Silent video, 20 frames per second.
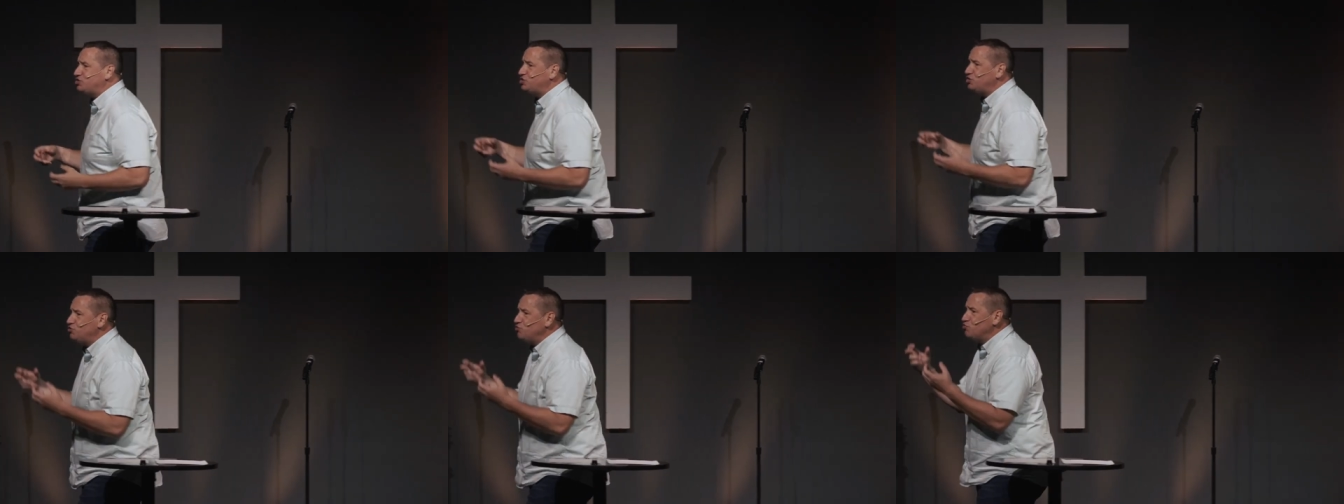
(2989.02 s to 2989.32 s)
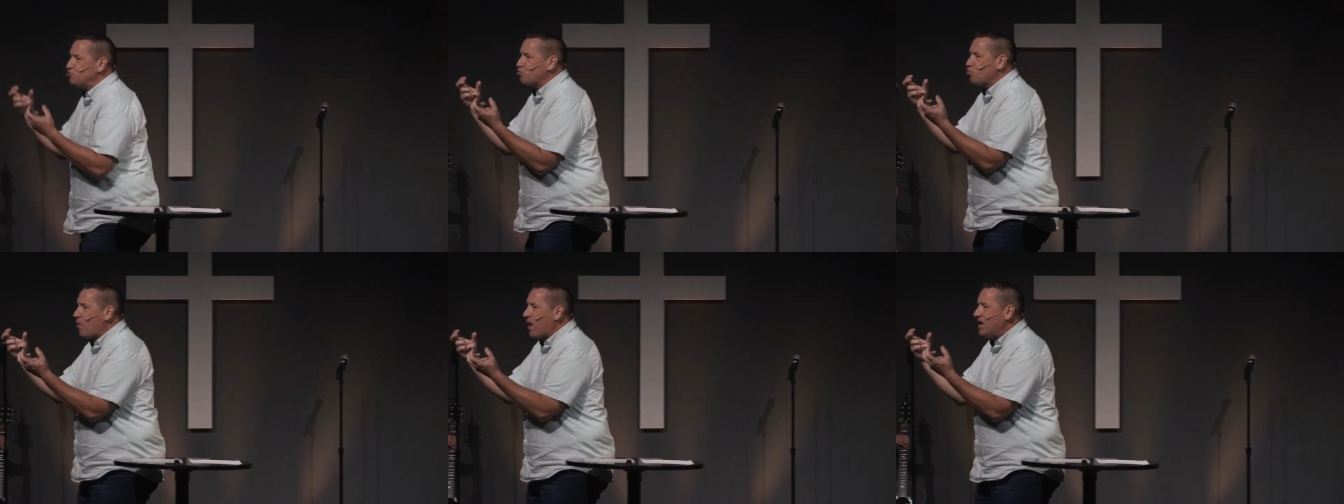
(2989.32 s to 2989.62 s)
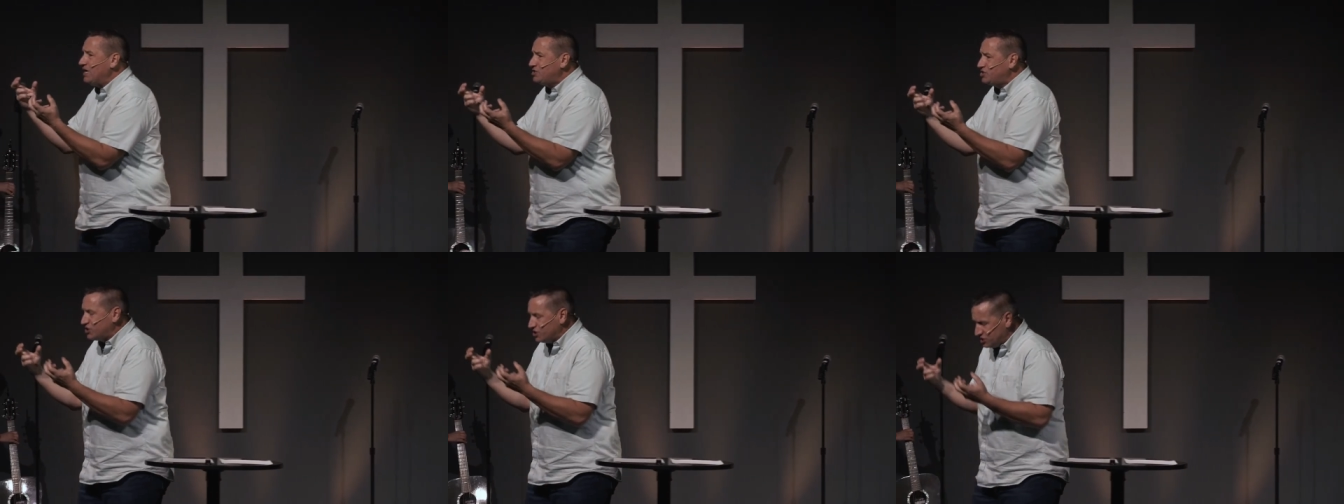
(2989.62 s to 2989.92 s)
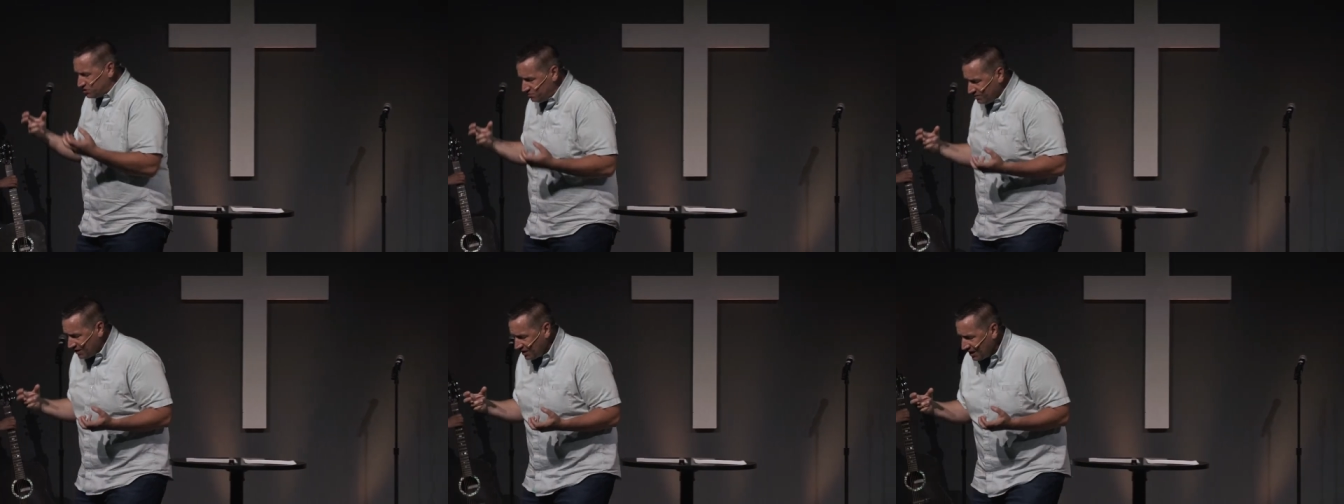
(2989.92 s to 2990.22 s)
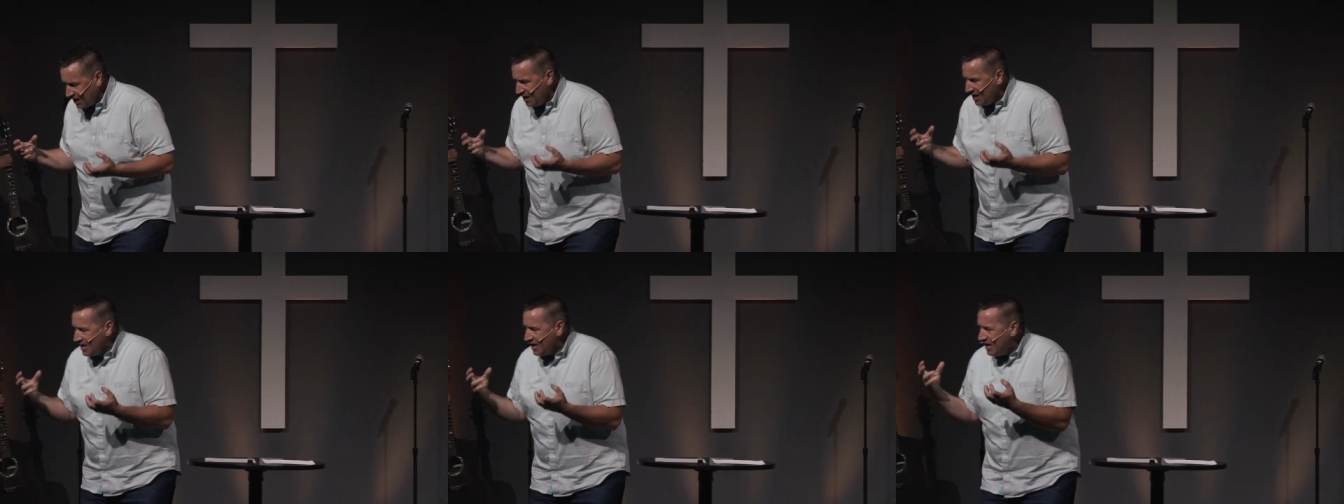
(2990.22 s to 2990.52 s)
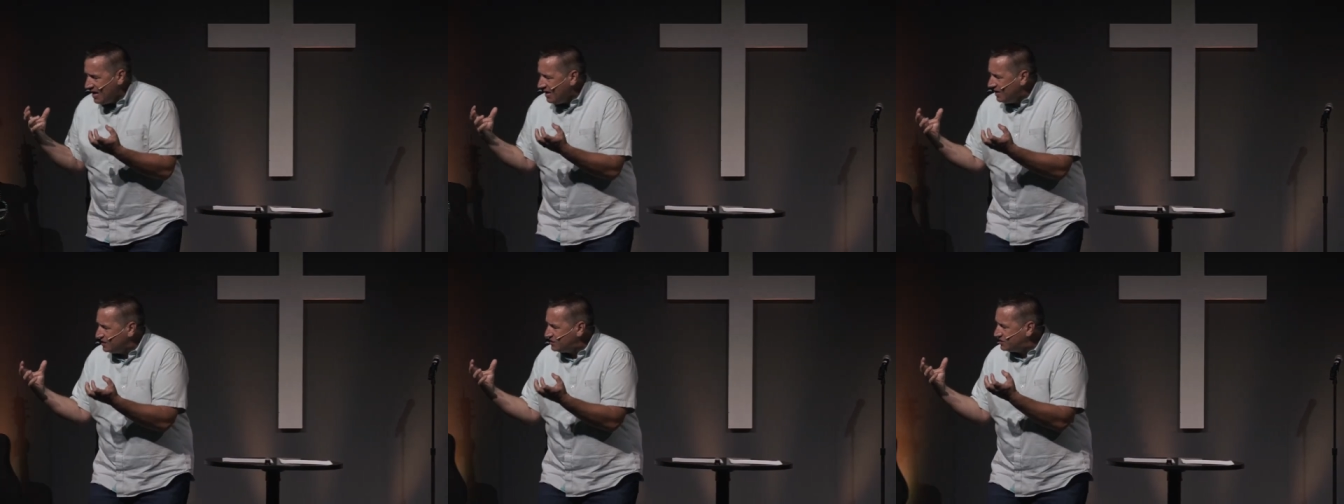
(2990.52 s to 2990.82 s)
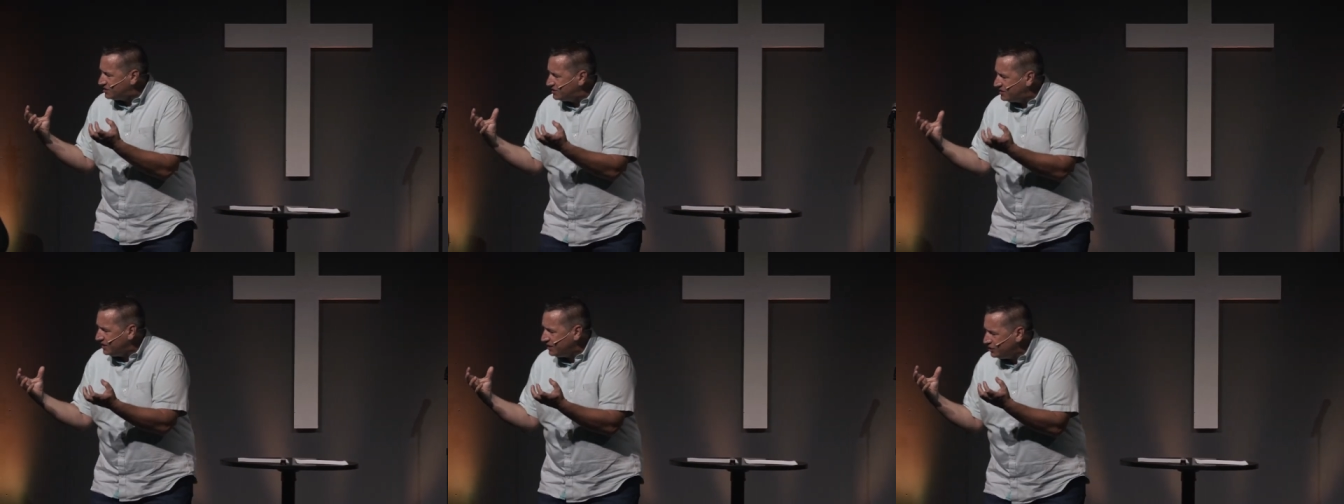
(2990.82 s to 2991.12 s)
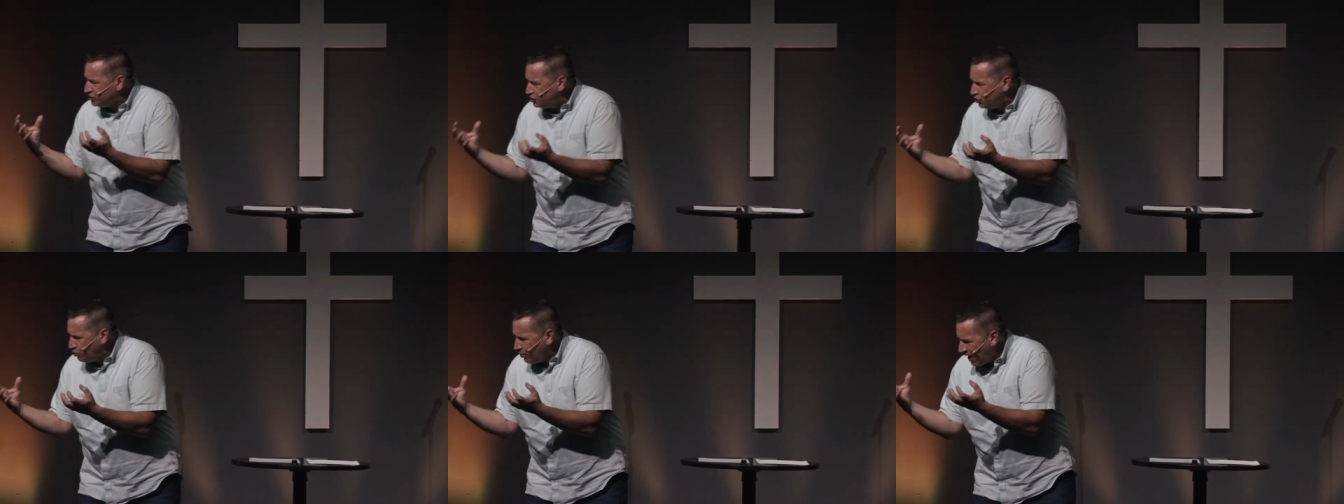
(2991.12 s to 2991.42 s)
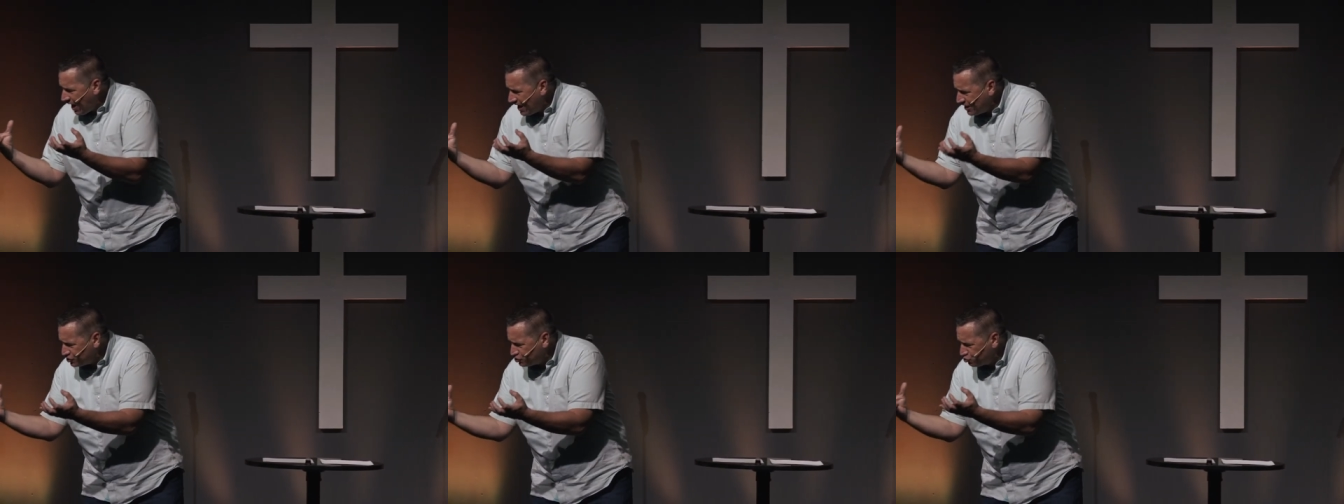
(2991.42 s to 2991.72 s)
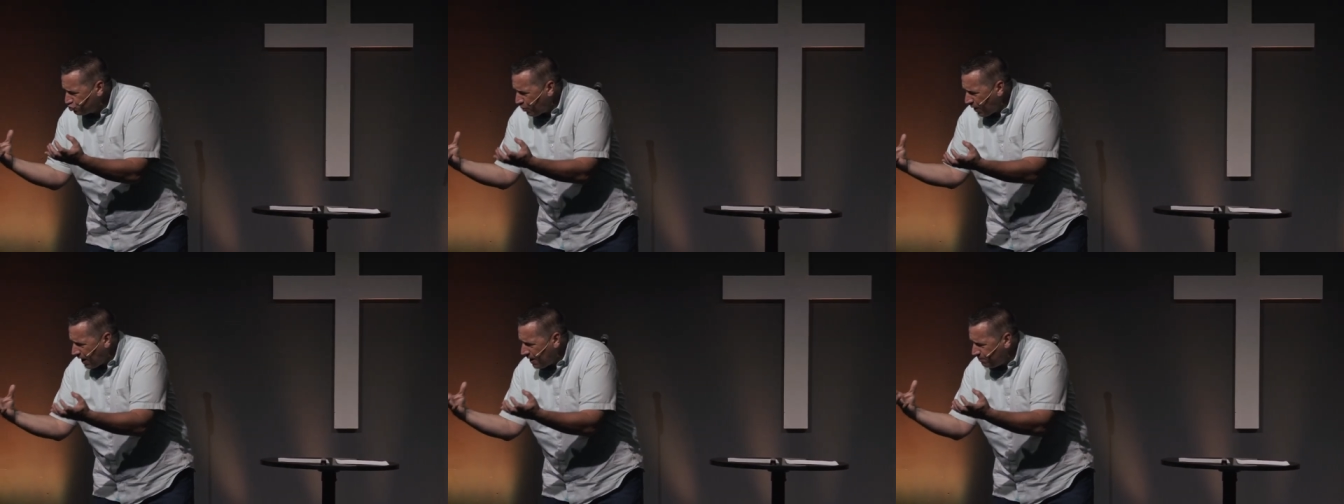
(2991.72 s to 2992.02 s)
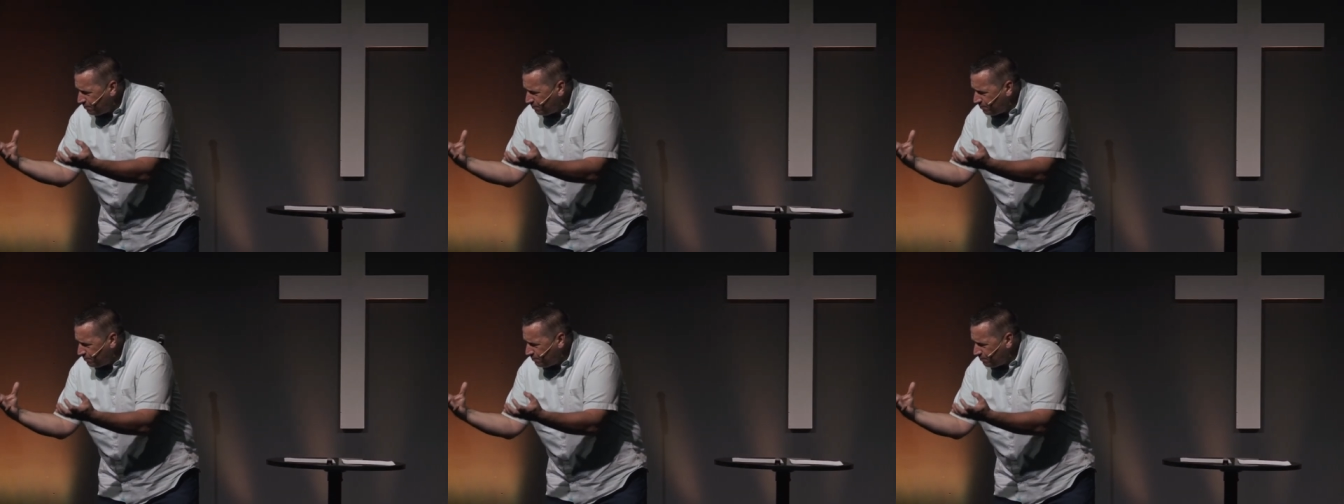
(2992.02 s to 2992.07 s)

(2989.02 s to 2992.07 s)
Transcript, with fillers: you righteous, meaning He sees you as right